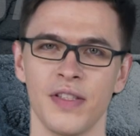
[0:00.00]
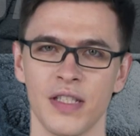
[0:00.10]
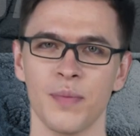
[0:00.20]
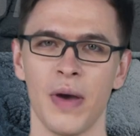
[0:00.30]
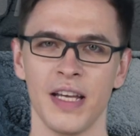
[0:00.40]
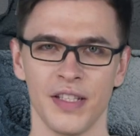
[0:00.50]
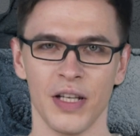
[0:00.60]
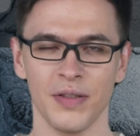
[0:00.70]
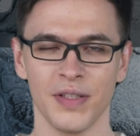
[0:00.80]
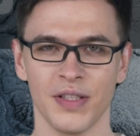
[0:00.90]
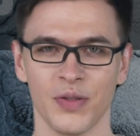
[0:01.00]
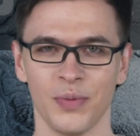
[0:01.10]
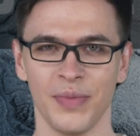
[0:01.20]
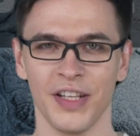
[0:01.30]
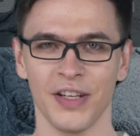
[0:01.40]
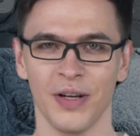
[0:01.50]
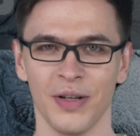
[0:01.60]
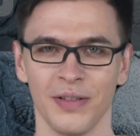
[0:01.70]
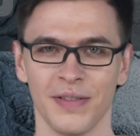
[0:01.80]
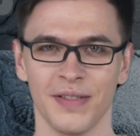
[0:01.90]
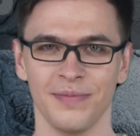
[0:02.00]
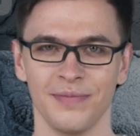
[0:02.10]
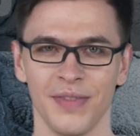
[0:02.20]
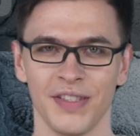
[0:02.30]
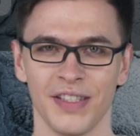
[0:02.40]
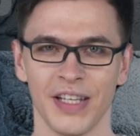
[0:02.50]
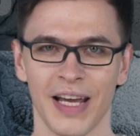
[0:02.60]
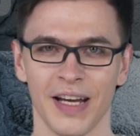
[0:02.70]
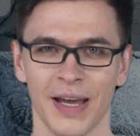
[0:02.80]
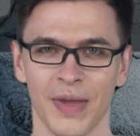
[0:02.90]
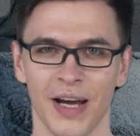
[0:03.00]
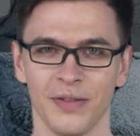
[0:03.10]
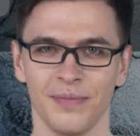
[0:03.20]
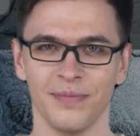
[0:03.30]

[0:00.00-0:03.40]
despite Douglas's repeated calls, did not come out.